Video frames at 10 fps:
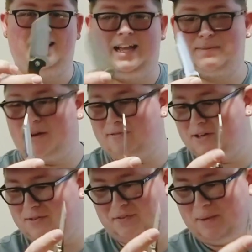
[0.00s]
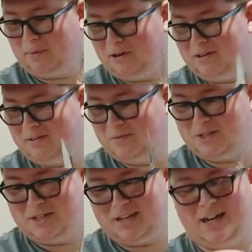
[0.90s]
It's my first flipper,
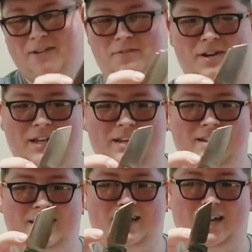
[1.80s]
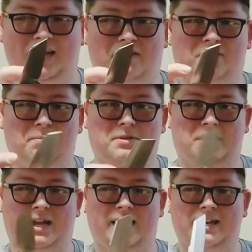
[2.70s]
which is kind of funny. I like flippers a
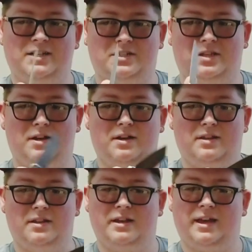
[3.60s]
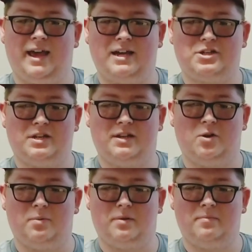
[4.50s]
lot, just the action to
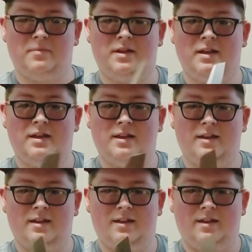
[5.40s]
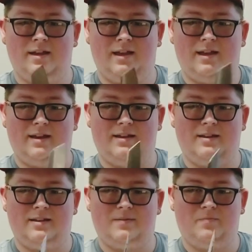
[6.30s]
open them.
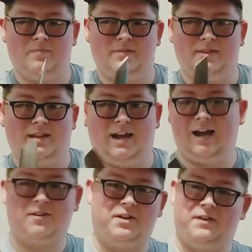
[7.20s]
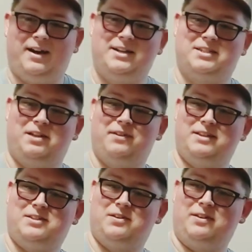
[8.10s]
And I don't know, I just love it.
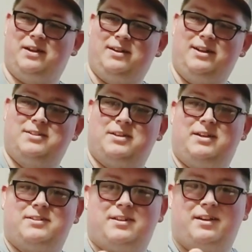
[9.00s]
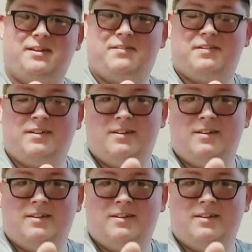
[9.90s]
So here's the knife.